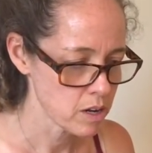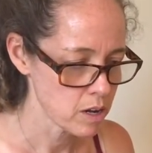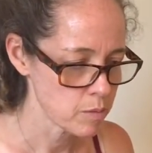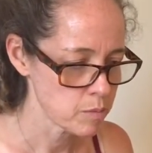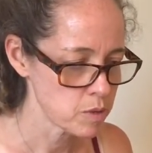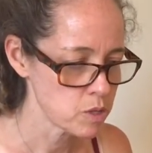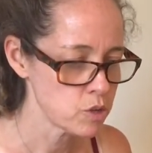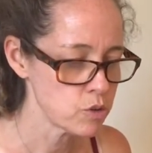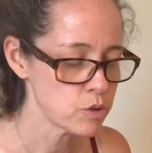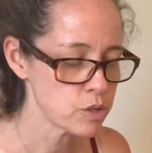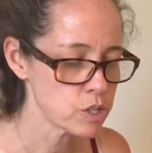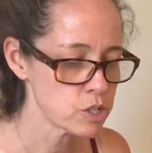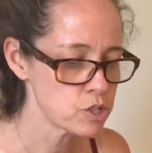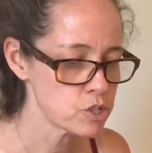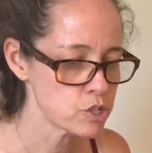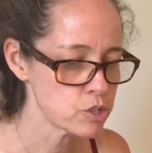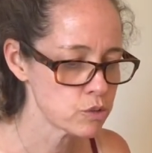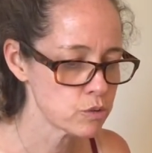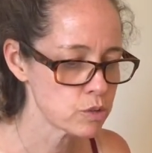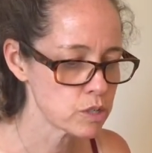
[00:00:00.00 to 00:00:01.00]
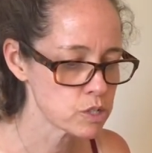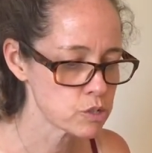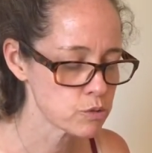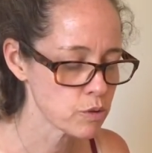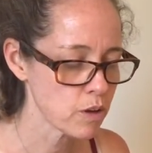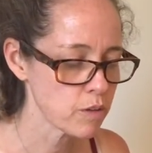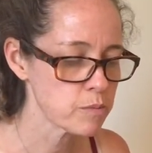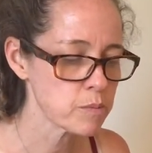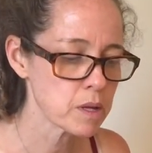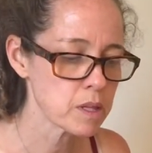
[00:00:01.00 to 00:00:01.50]
I mean, you can do a
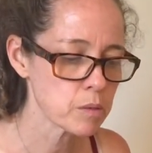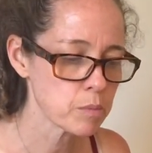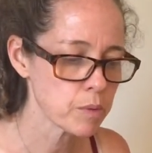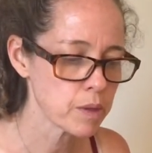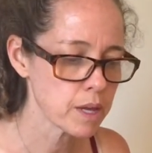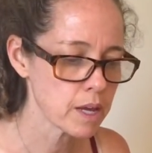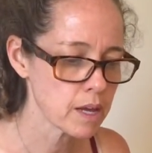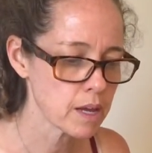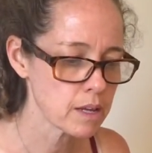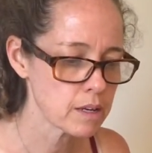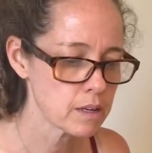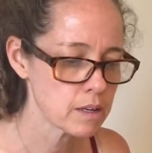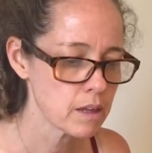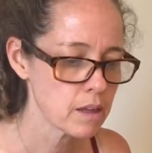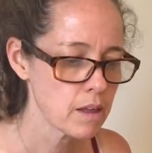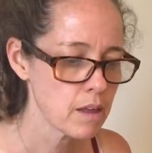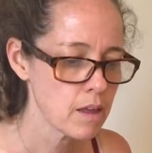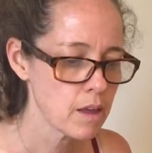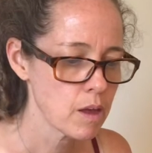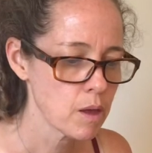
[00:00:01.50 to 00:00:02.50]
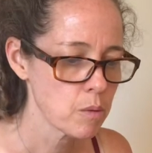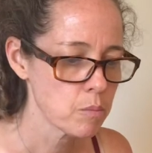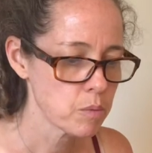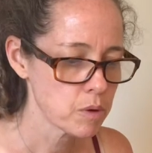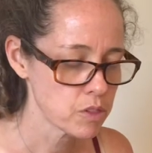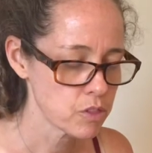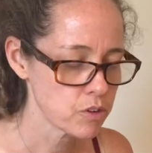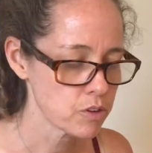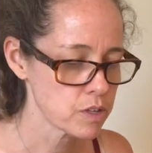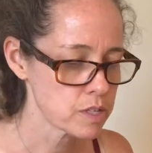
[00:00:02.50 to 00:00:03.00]
12-month plan,
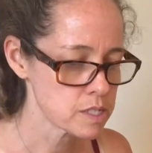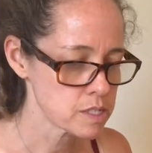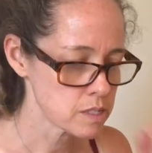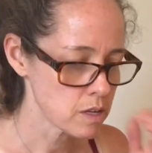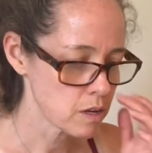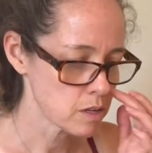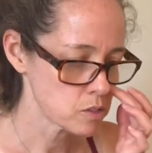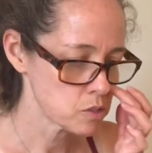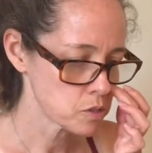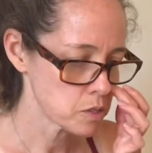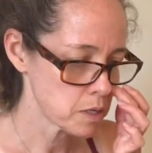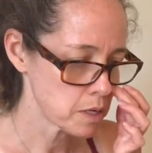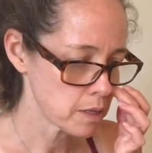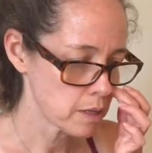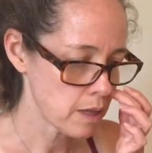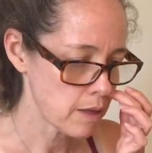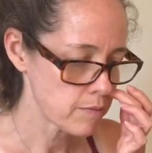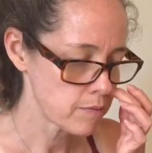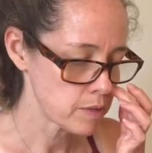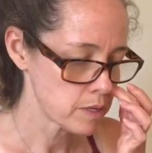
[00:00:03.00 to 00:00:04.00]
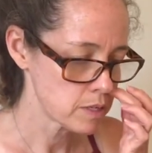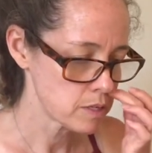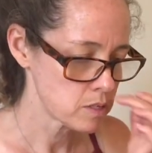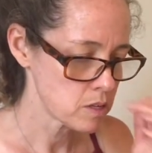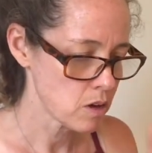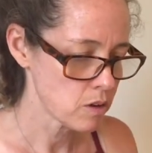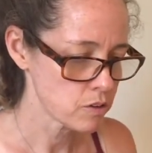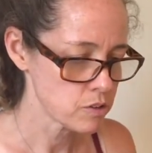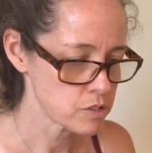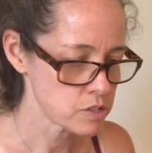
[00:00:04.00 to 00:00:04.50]
but there is
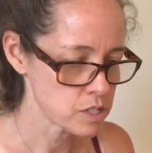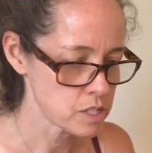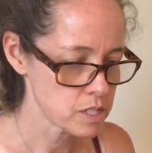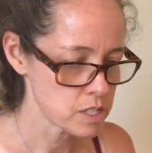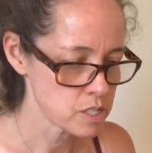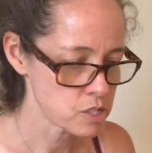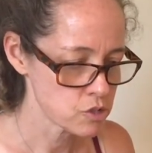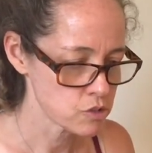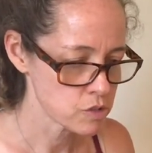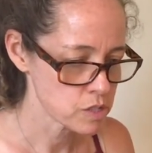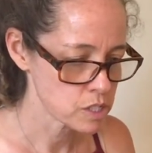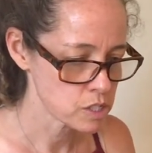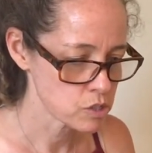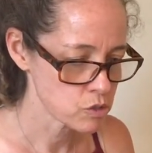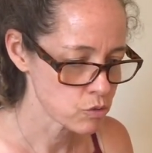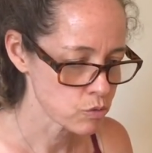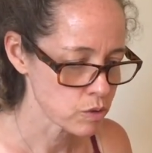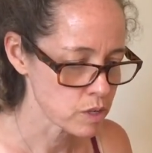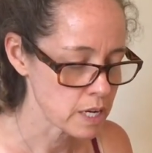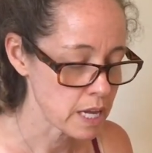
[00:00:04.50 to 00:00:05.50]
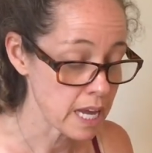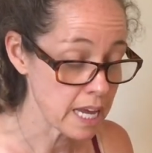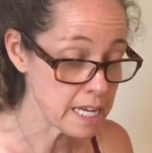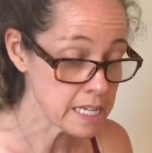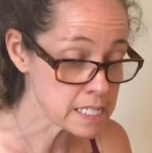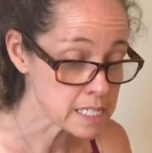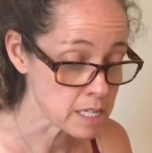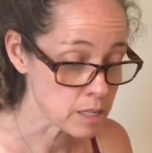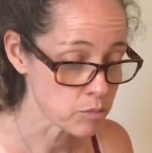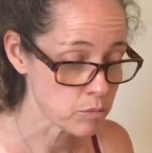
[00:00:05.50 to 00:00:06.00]
$111 in interest, or an
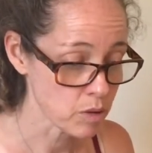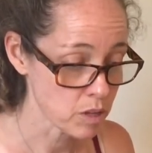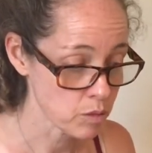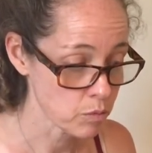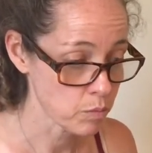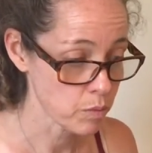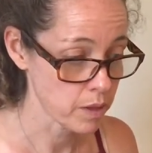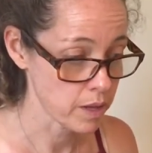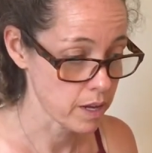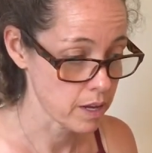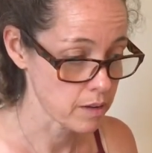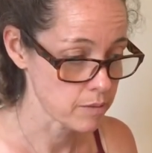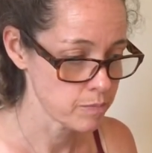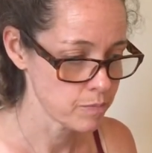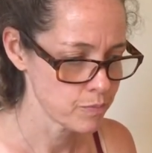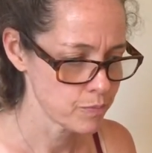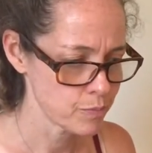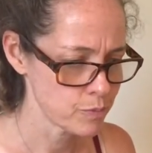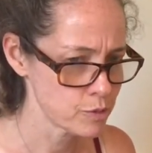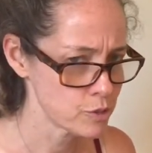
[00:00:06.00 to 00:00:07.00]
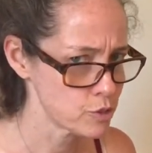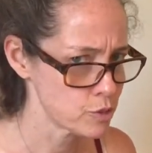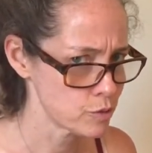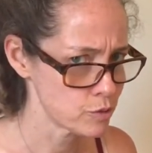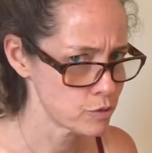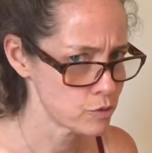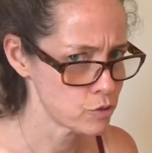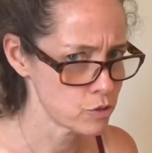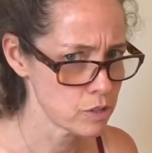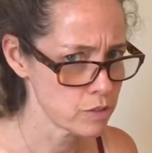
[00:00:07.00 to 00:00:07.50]
18-month plan, which it
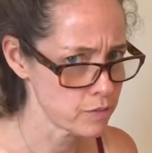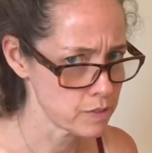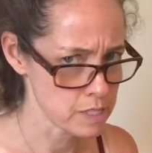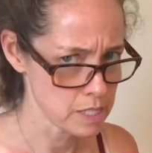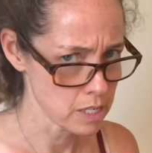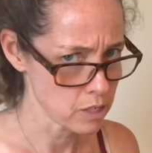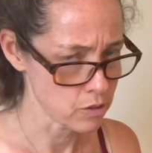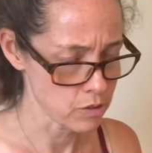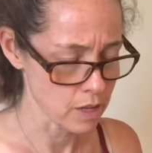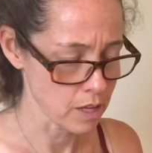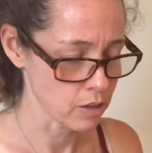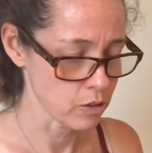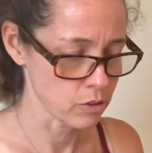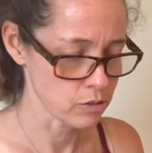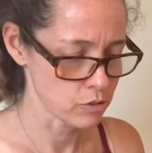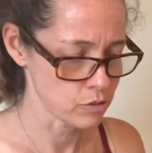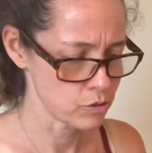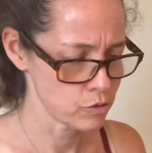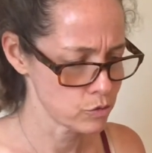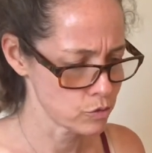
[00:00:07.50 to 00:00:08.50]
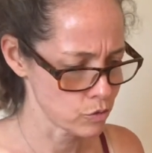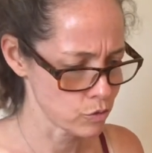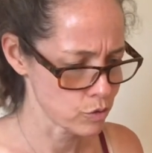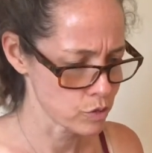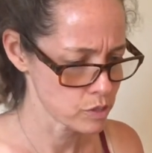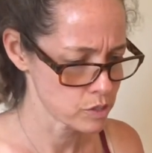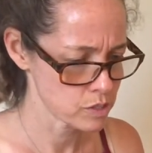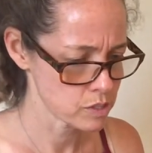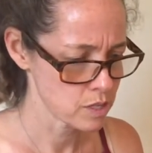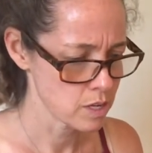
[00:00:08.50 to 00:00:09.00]
shouldn't even take you that long to do the
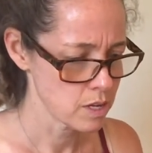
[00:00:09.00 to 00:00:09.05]
course,